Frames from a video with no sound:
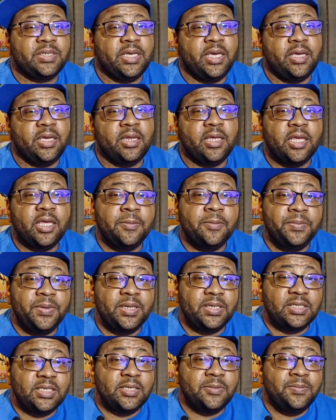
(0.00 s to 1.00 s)
saying that
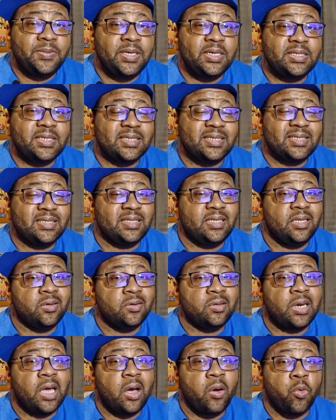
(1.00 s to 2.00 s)
MPC Beats is
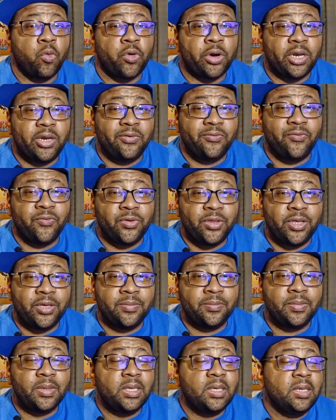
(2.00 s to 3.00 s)
still not working for
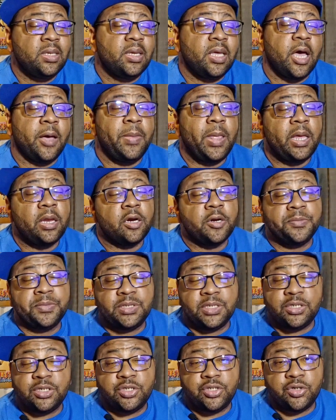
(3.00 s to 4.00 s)
them. I'm not
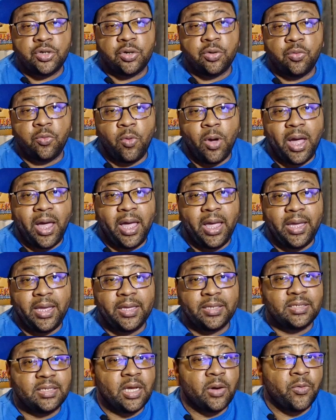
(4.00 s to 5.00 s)
100% sure why
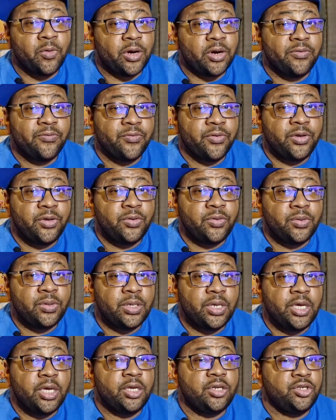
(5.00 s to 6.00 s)
it's not working for you.
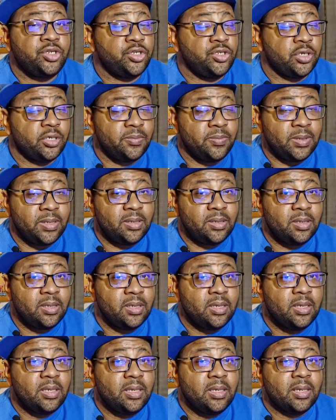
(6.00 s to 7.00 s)
It should be.
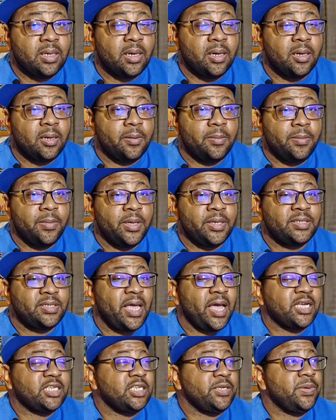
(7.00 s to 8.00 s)
It's
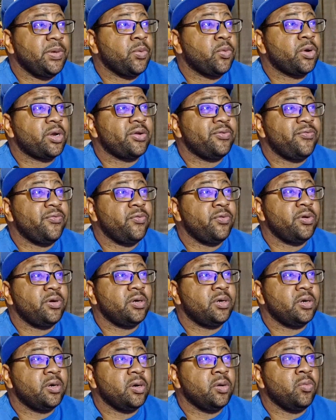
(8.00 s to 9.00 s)
actually been working
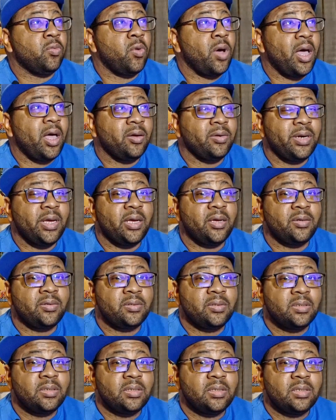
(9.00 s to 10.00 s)
for a while
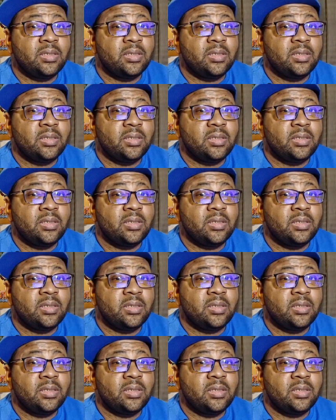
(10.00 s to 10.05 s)
now.